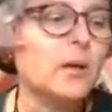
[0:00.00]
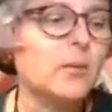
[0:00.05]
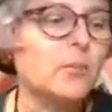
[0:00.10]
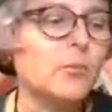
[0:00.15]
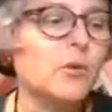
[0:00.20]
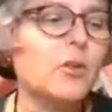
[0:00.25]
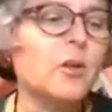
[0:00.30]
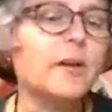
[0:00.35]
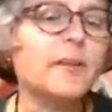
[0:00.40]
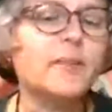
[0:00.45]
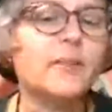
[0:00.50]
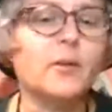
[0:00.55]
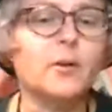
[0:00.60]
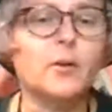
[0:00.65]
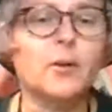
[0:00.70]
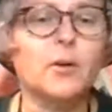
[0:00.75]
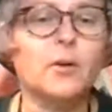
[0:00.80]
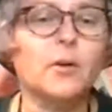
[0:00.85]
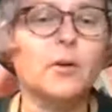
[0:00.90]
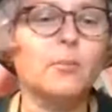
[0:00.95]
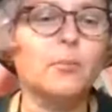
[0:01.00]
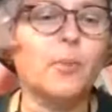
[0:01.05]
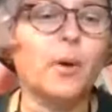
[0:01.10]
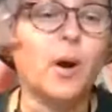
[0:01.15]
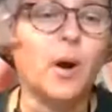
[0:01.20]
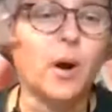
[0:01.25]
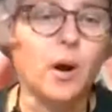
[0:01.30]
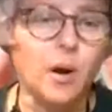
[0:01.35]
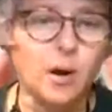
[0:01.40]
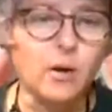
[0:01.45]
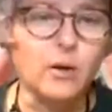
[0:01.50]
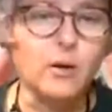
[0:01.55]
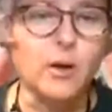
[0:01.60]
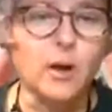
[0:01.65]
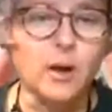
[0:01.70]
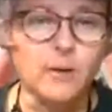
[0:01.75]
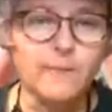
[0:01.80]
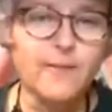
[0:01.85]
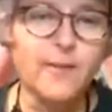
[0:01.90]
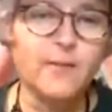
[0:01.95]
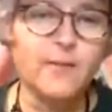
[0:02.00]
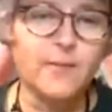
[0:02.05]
well, like they're part of the